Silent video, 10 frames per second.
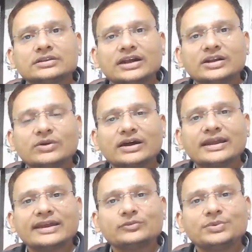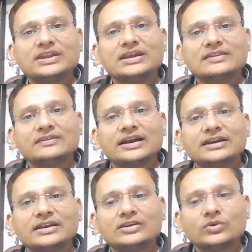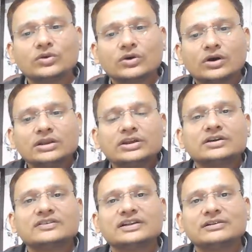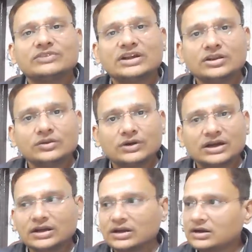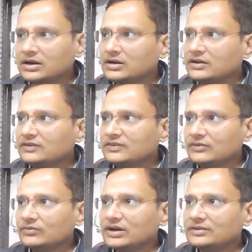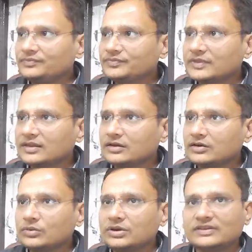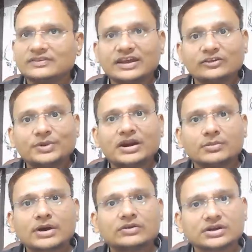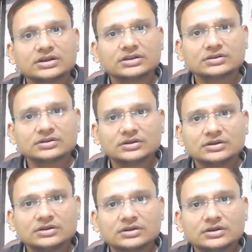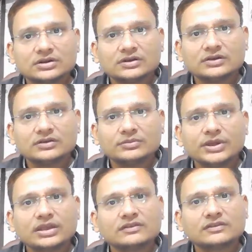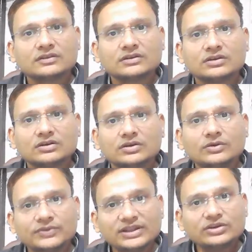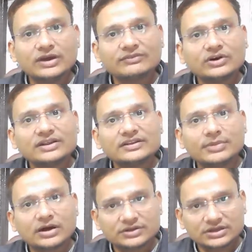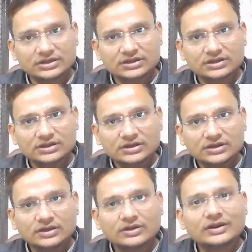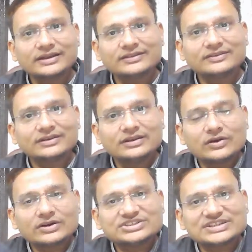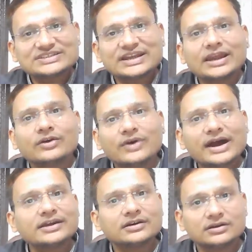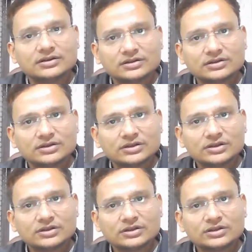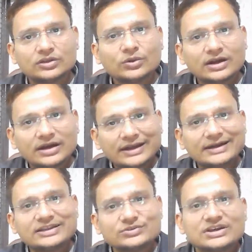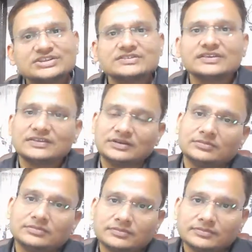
that you are experienced at and you call yourself that you are someone who is expert about it because you feel you have knowledge about it knowledge is not just acquired through a current education system